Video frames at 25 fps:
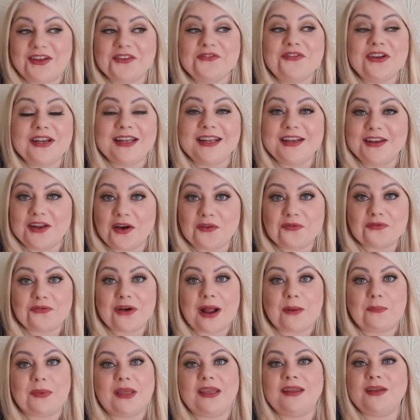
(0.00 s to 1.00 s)
I really love
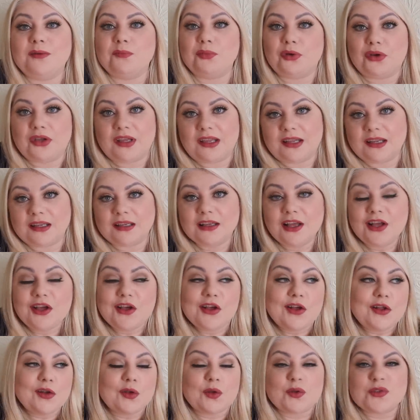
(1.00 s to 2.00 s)
wrapping and putting
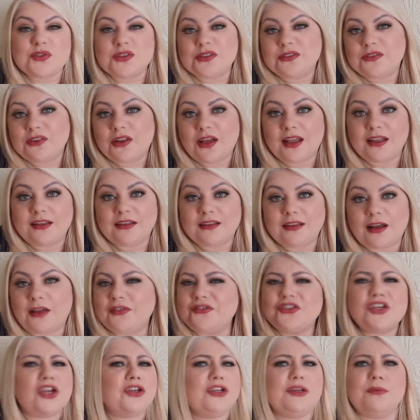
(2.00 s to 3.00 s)
lots of, like,
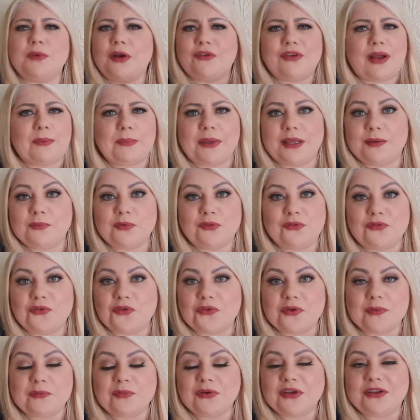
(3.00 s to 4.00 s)
I've shown you my wrapping
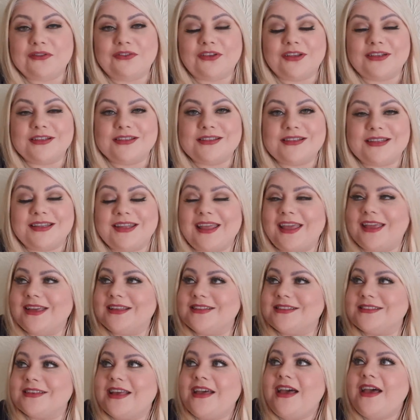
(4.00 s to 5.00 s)
before in previous
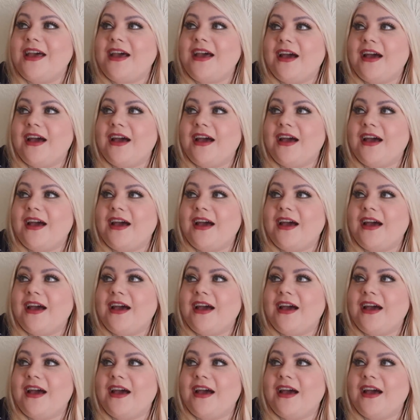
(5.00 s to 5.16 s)
years,